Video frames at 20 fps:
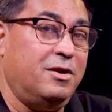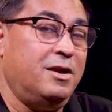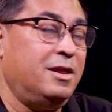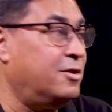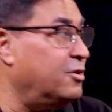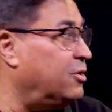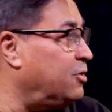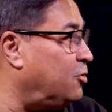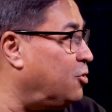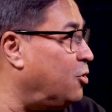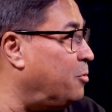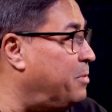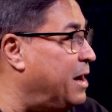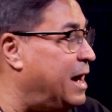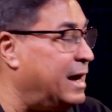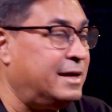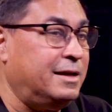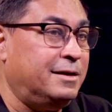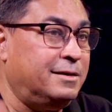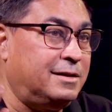really going to go
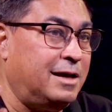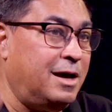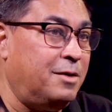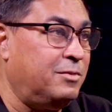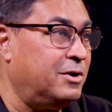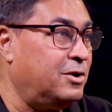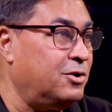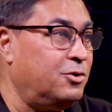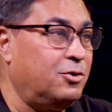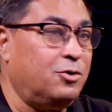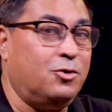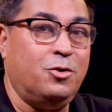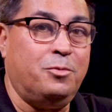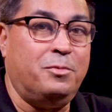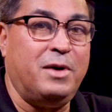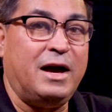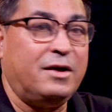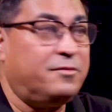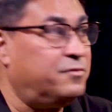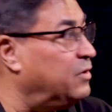back in time. We're going to go
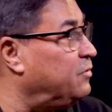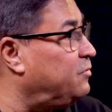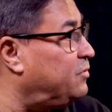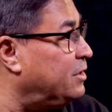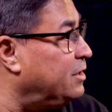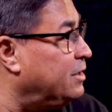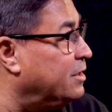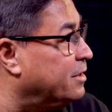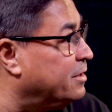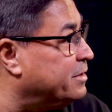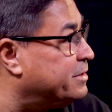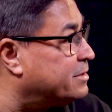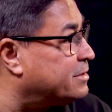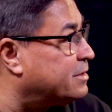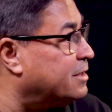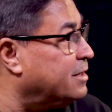back 50 years.